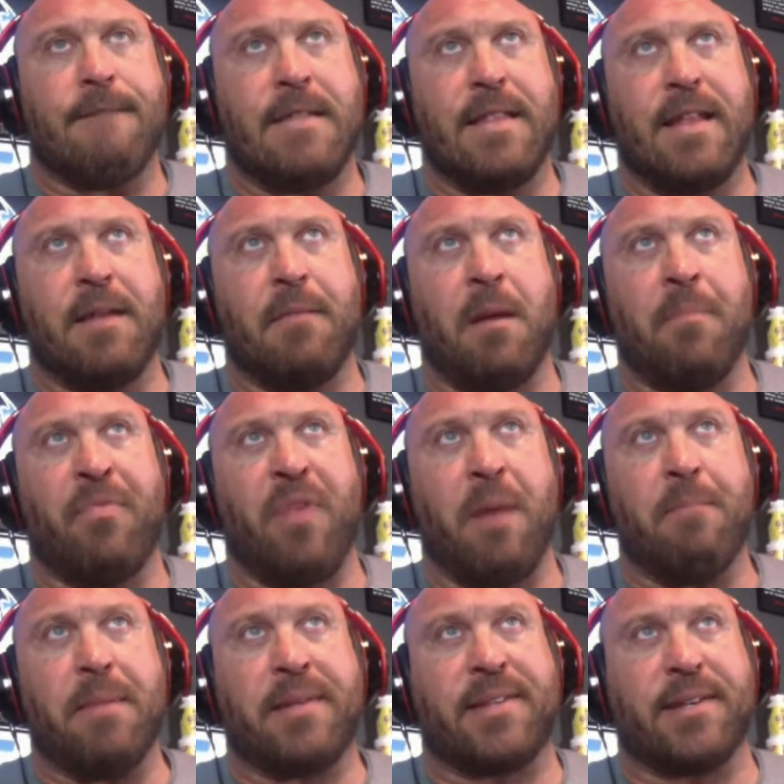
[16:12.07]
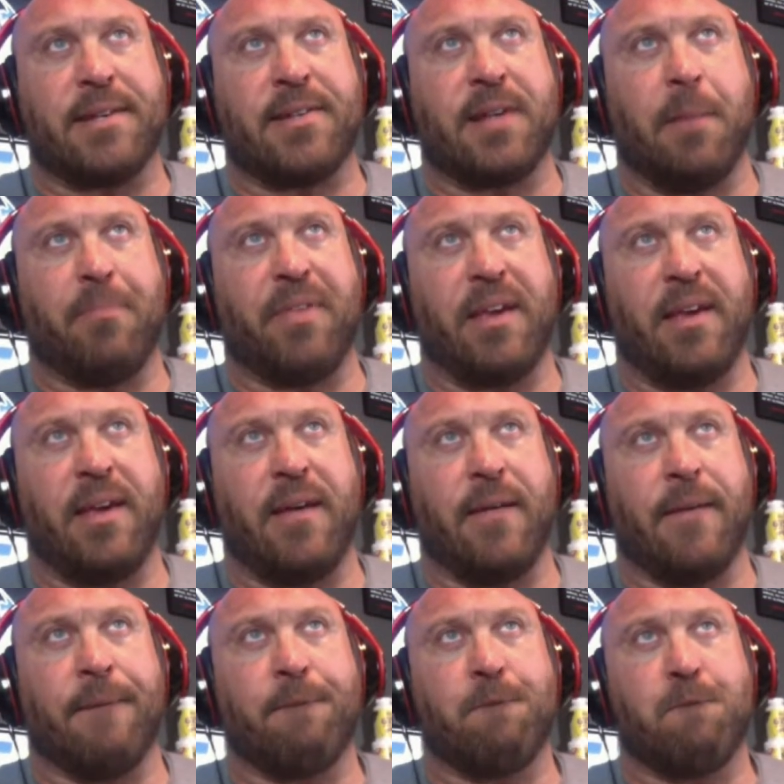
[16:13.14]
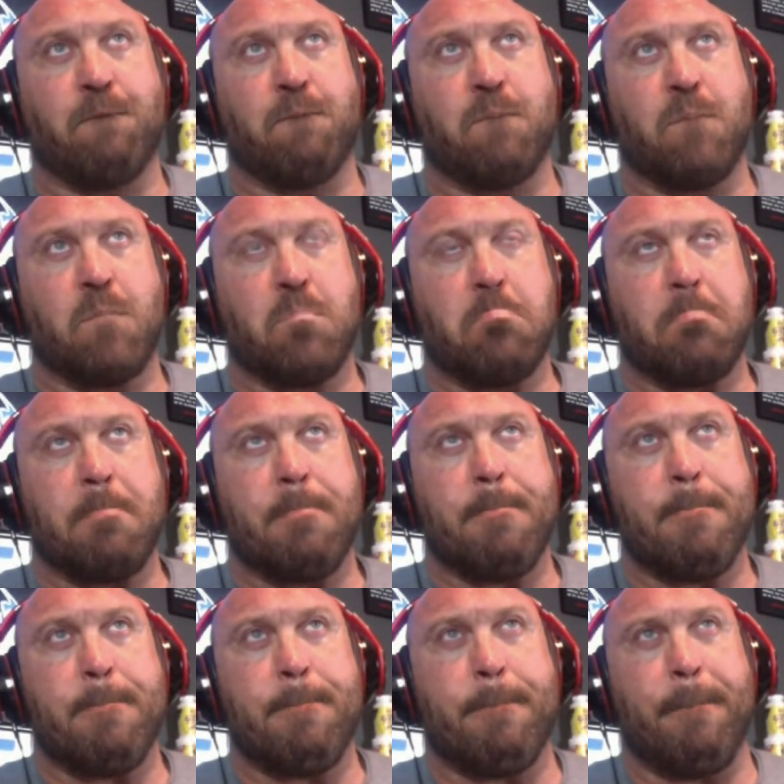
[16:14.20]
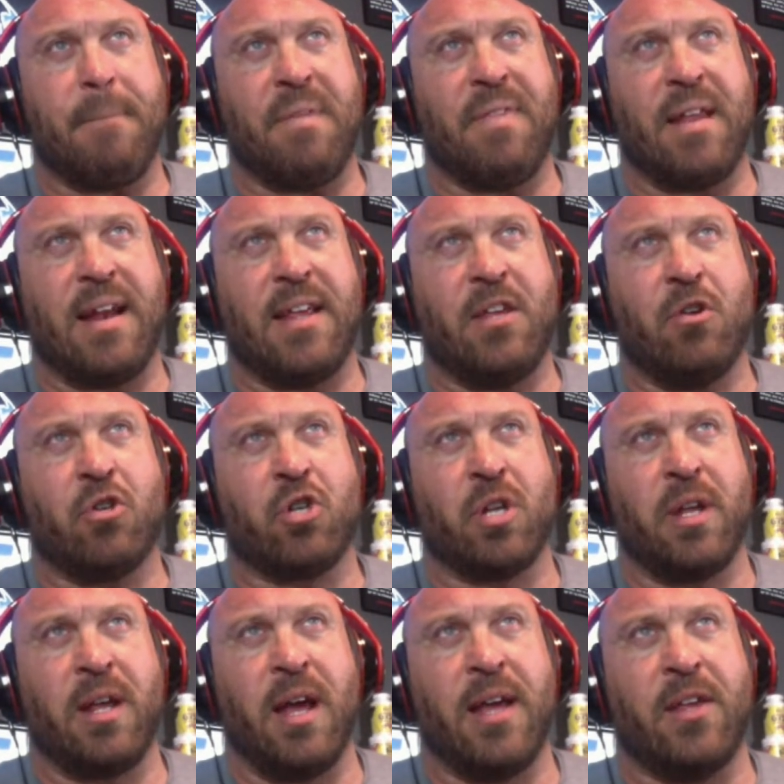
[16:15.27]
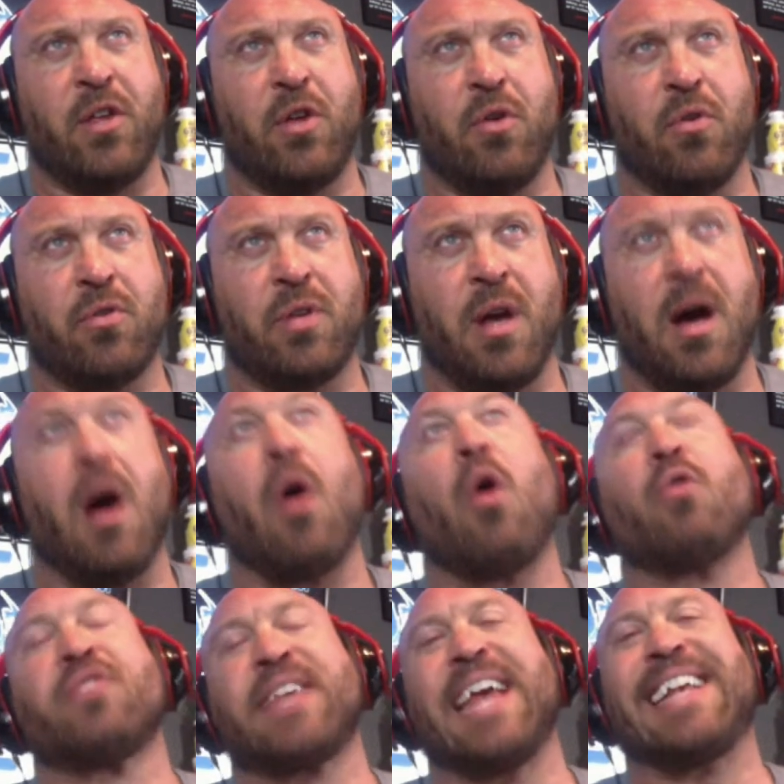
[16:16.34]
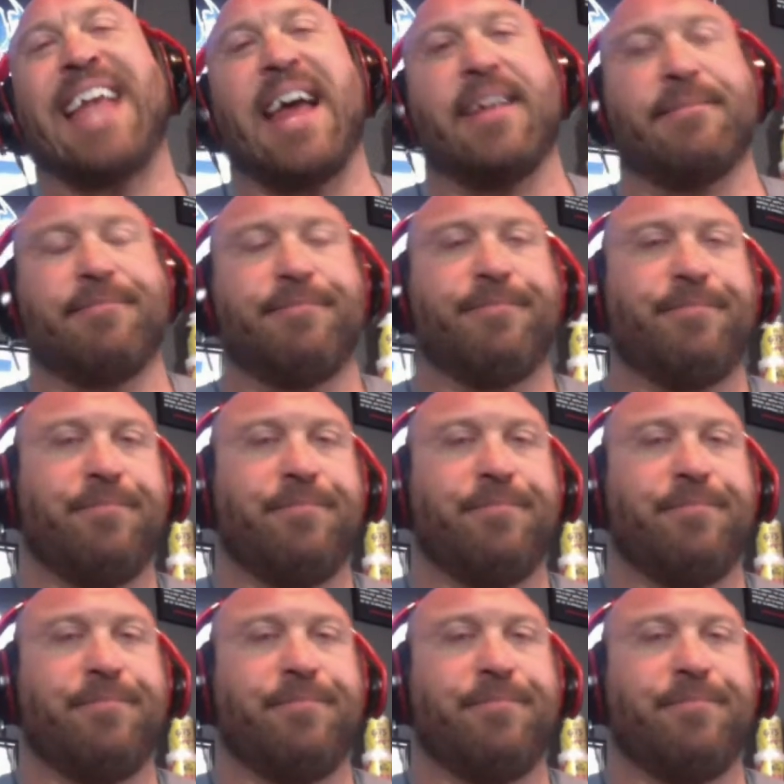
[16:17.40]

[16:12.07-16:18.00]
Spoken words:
And then I'm missing something here that I use. Seitan.